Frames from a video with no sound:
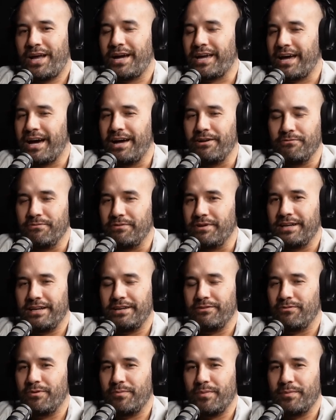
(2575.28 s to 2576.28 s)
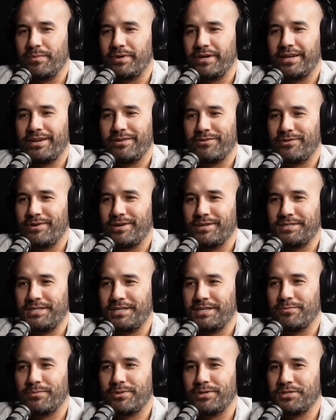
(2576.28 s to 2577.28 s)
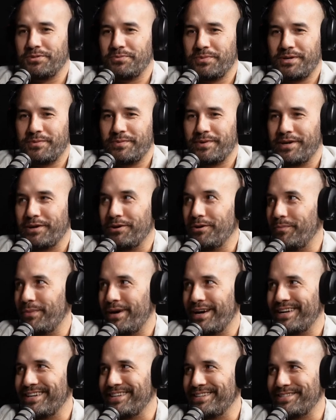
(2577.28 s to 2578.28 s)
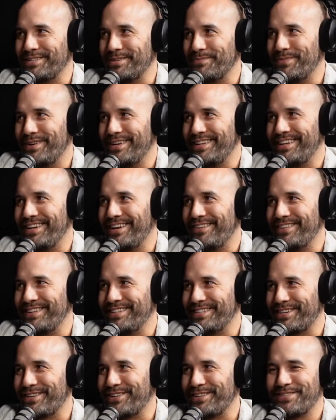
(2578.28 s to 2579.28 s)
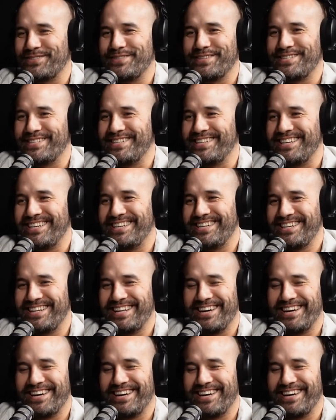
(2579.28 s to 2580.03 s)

I can't really remember getting through our decompression week when I got back in December and then I went to Christmas and then